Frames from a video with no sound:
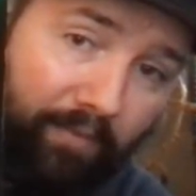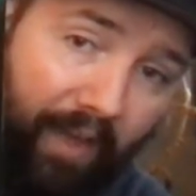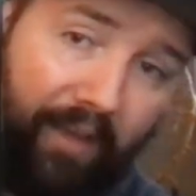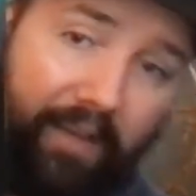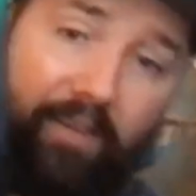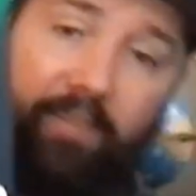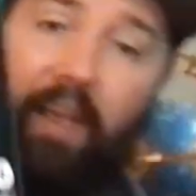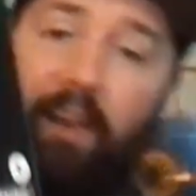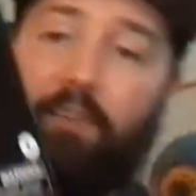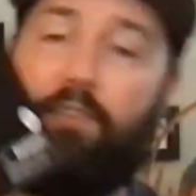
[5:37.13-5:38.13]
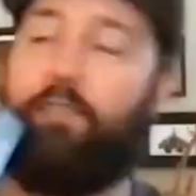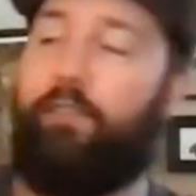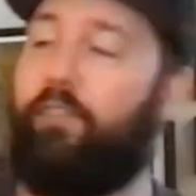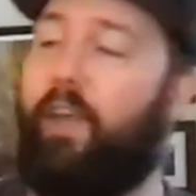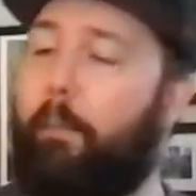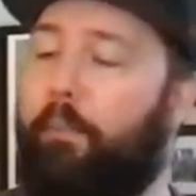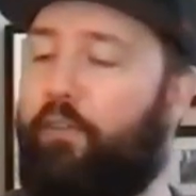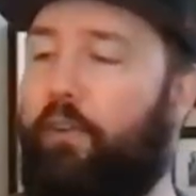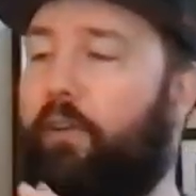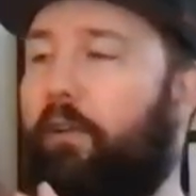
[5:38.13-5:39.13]
That is
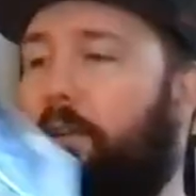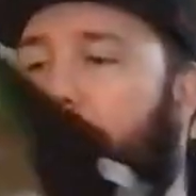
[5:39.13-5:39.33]
exceptional.